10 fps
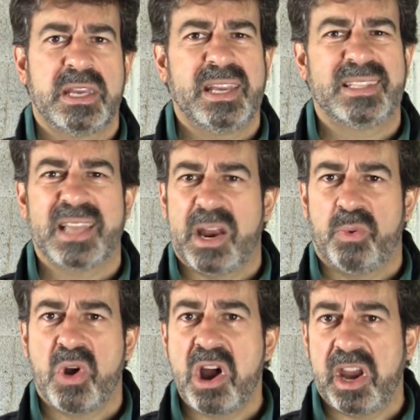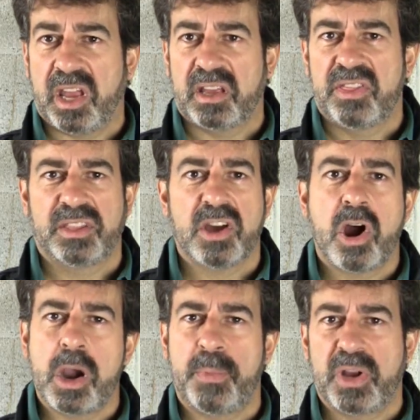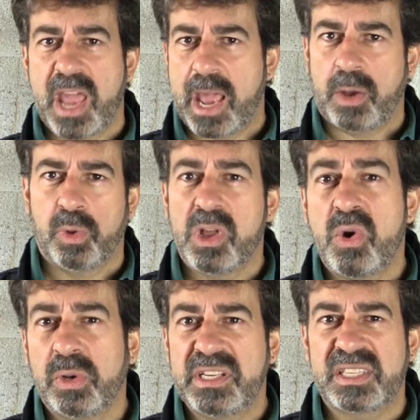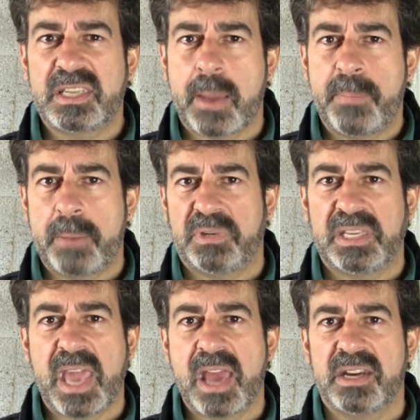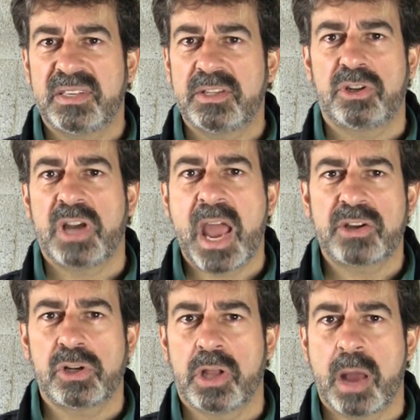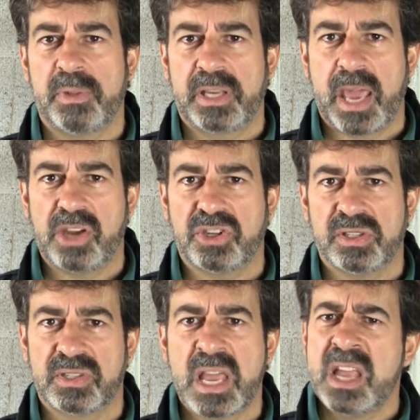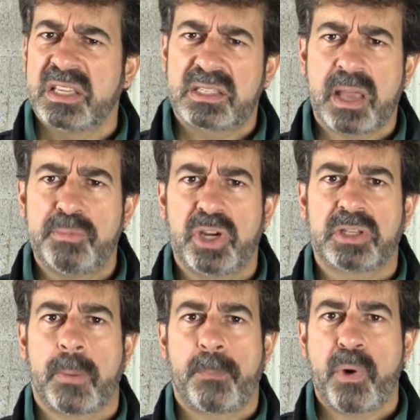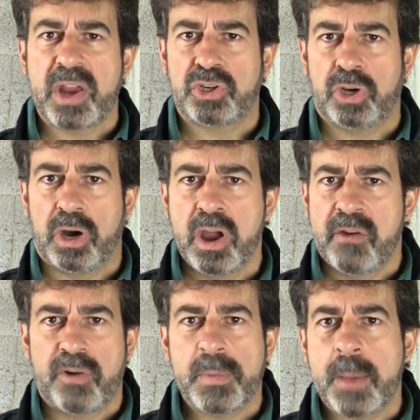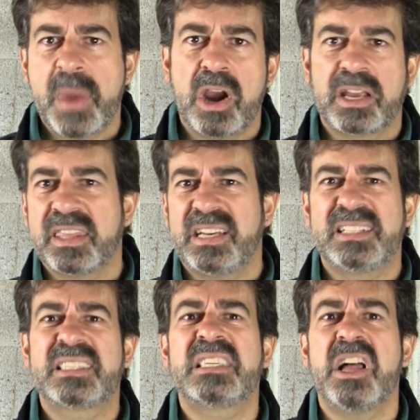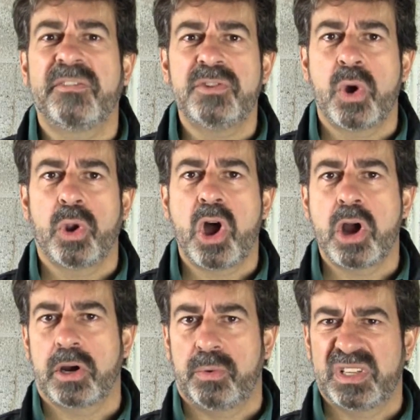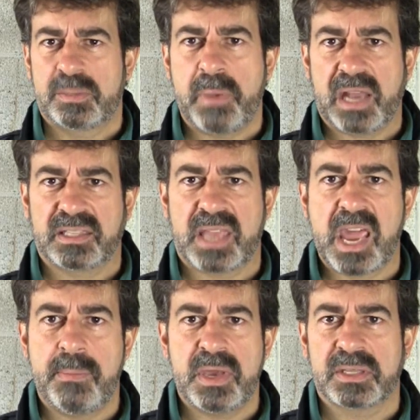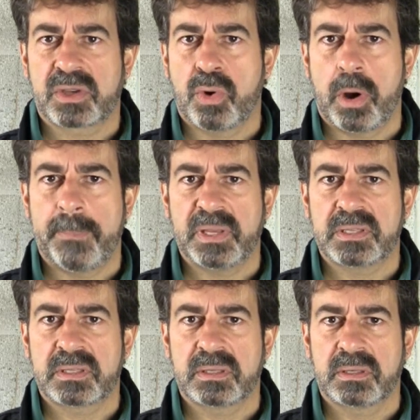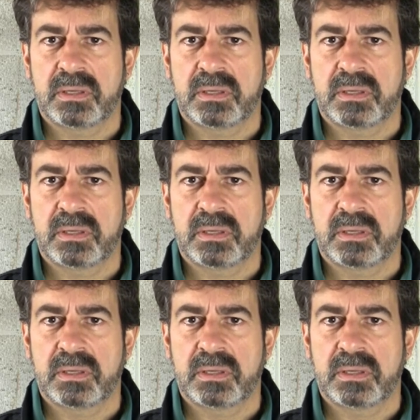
It's ironic that the Harper Gang will only step up to Canada's international obligations subject to pressure from an America that itself no longer respects habeas corpus.